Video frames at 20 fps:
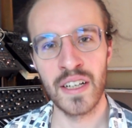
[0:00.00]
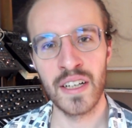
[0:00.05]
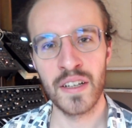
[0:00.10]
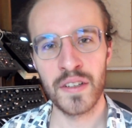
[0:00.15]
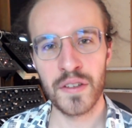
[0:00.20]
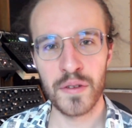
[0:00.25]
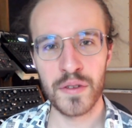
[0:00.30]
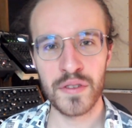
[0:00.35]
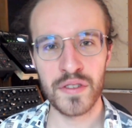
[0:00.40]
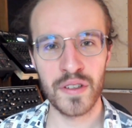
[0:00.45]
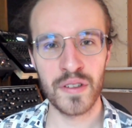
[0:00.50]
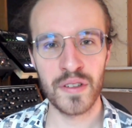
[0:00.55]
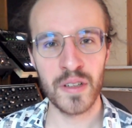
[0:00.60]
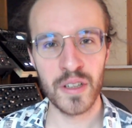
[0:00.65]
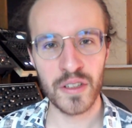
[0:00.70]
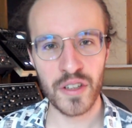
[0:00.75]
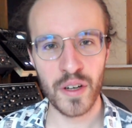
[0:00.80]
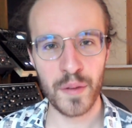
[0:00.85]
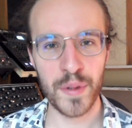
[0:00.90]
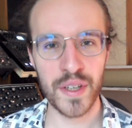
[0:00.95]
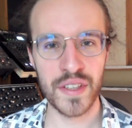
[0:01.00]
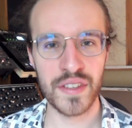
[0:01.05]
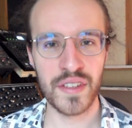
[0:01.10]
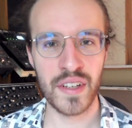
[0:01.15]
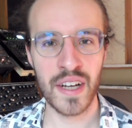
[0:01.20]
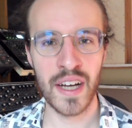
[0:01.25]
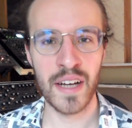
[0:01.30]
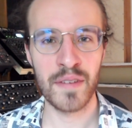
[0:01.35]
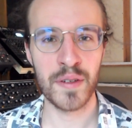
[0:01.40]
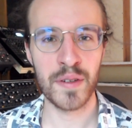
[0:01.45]
those are all topics that I
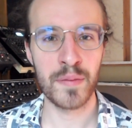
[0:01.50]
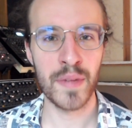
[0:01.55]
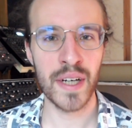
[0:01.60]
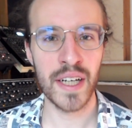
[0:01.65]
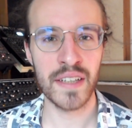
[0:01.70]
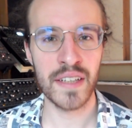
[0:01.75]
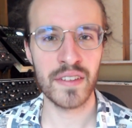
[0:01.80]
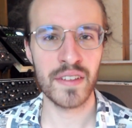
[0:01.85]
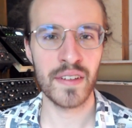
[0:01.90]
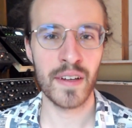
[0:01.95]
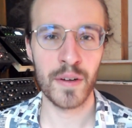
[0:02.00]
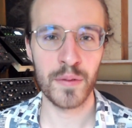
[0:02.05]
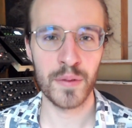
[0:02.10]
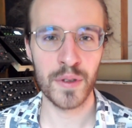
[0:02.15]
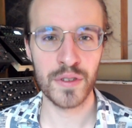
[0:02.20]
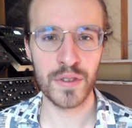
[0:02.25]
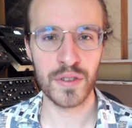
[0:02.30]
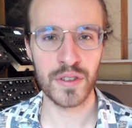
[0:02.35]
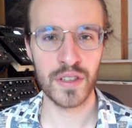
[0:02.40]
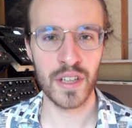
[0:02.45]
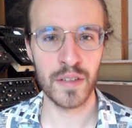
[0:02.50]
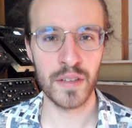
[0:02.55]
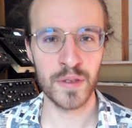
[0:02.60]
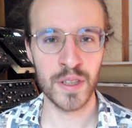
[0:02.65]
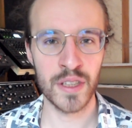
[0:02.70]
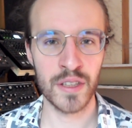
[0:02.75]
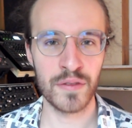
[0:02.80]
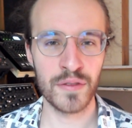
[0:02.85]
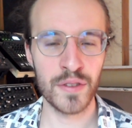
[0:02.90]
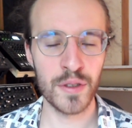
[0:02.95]
have in mind and that I want to cover in
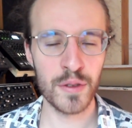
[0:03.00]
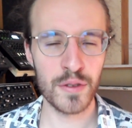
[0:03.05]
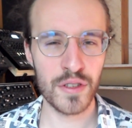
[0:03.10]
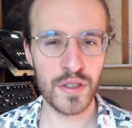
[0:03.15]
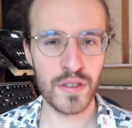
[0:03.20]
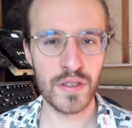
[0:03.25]
the future.